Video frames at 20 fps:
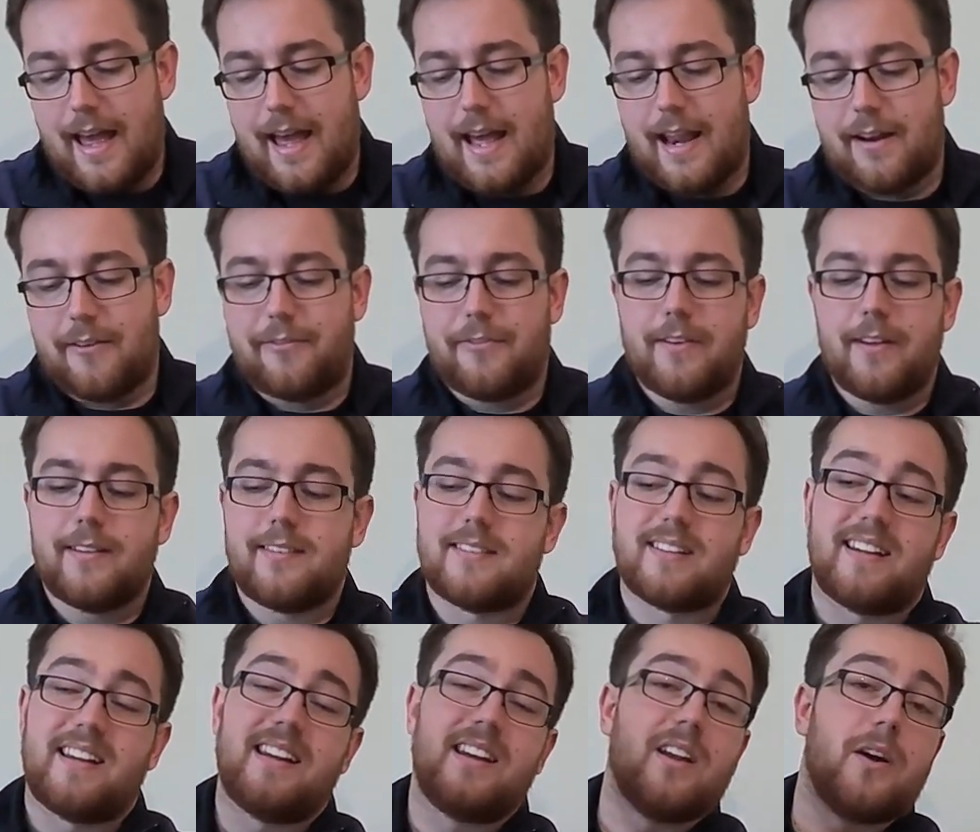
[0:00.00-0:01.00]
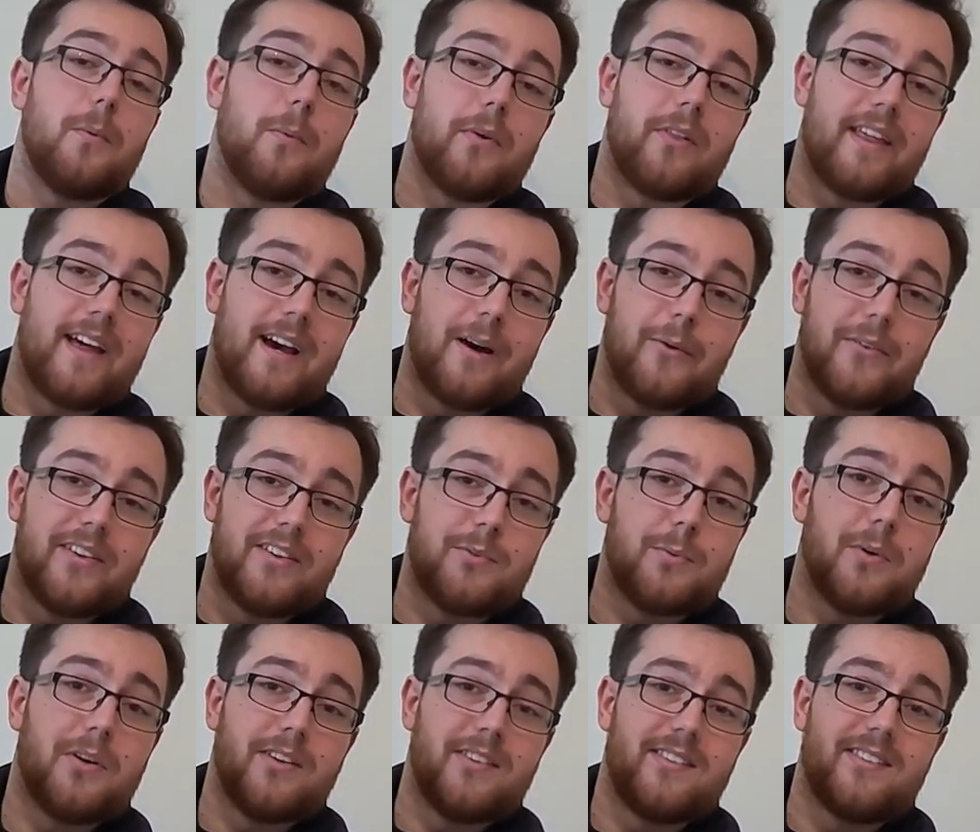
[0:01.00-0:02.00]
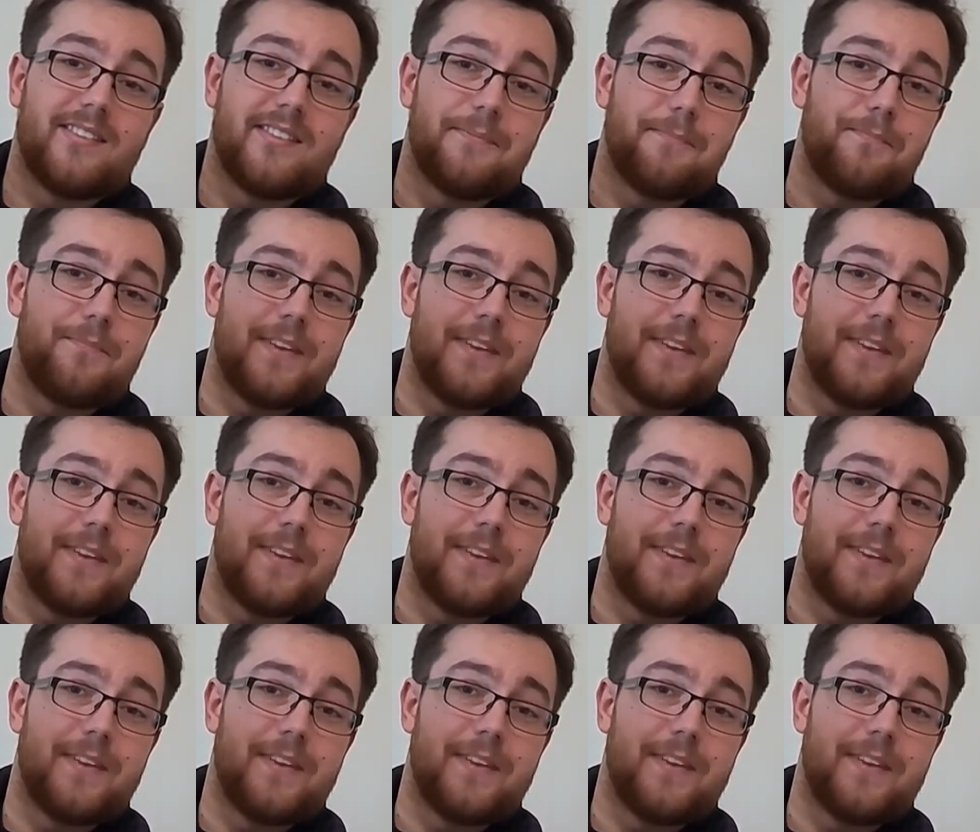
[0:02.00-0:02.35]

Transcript: And at first I didn't know what the hell this was.